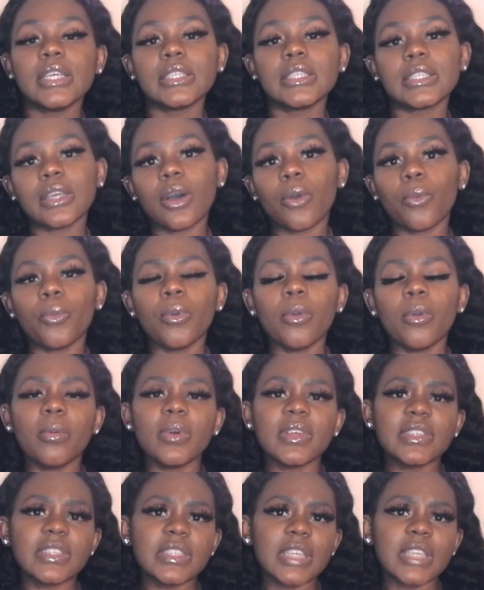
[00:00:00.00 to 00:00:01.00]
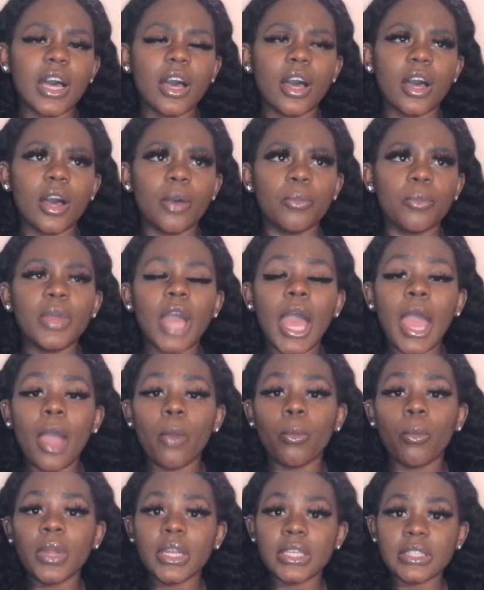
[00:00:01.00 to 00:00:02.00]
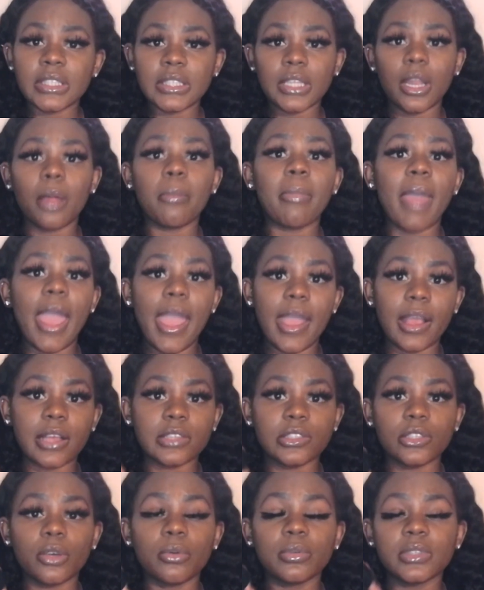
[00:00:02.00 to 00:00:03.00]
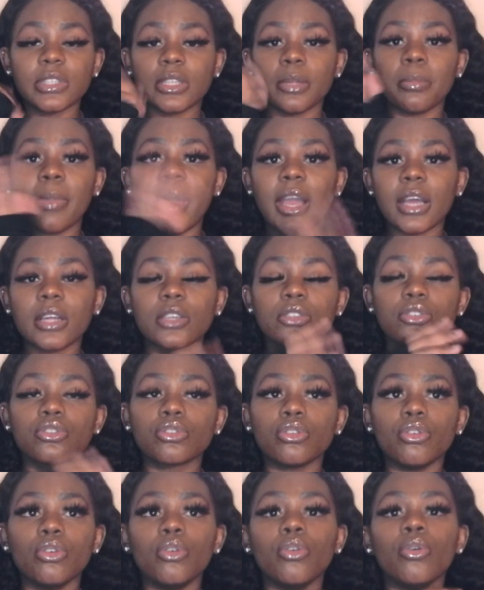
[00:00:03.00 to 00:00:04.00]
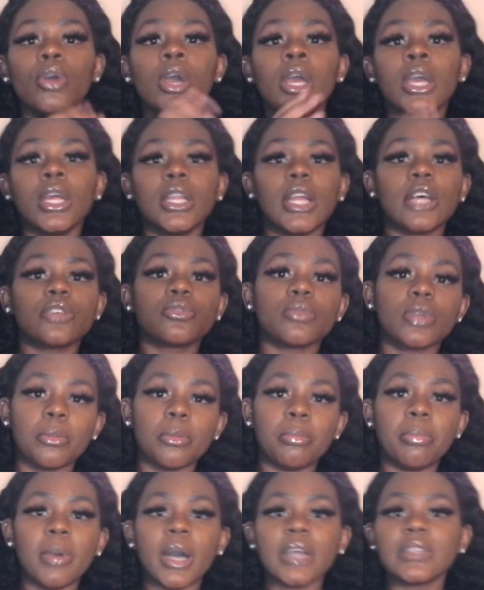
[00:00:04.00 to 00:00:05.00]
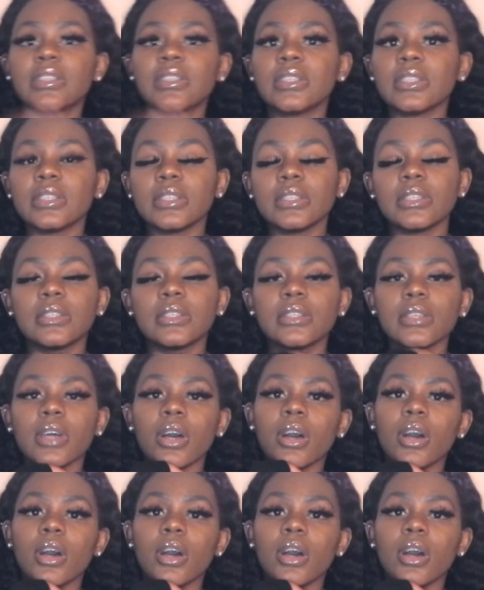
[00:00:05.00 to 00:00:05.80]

So we had went into the back. So it was the back of the school, and that's where the buses